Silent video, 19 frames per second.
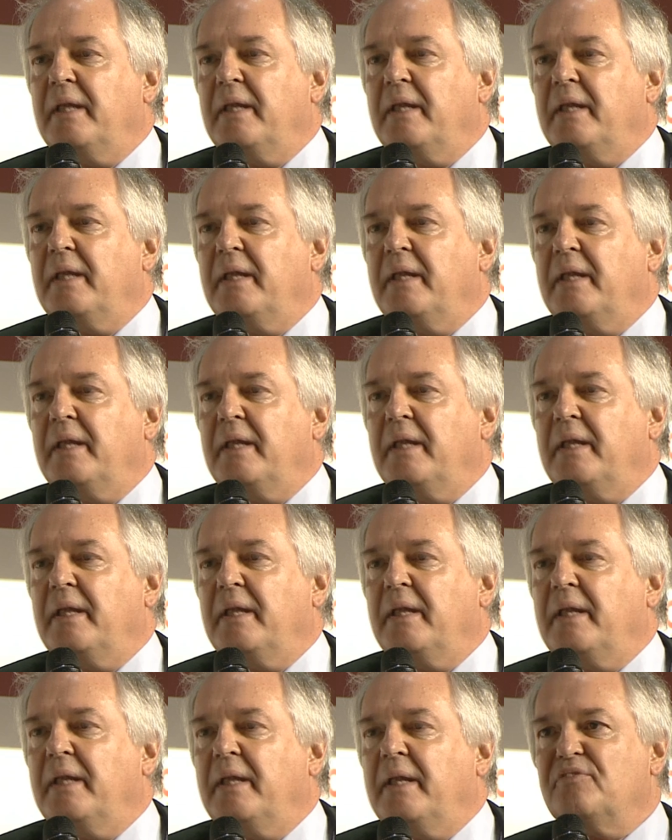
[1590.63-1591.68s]
In
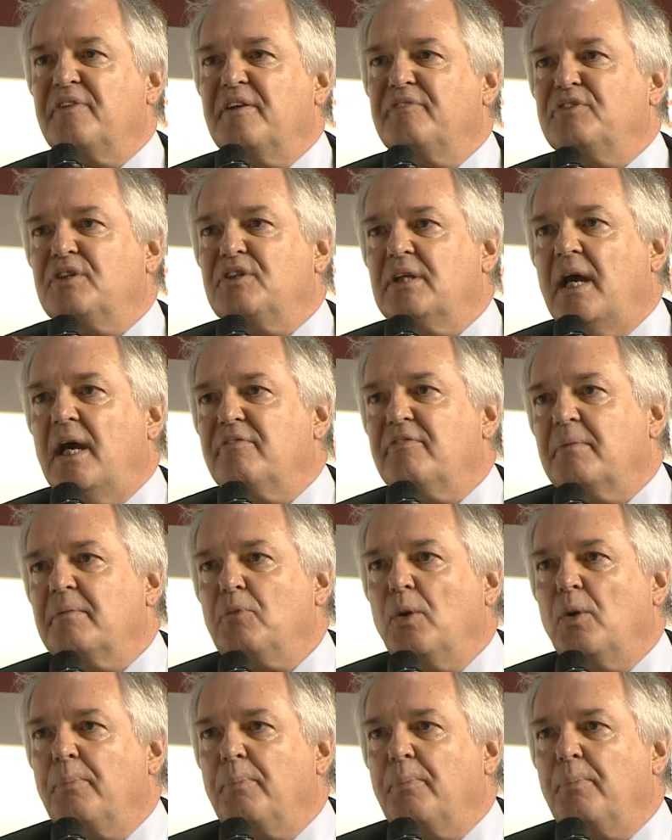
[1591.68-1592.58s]
2050, having more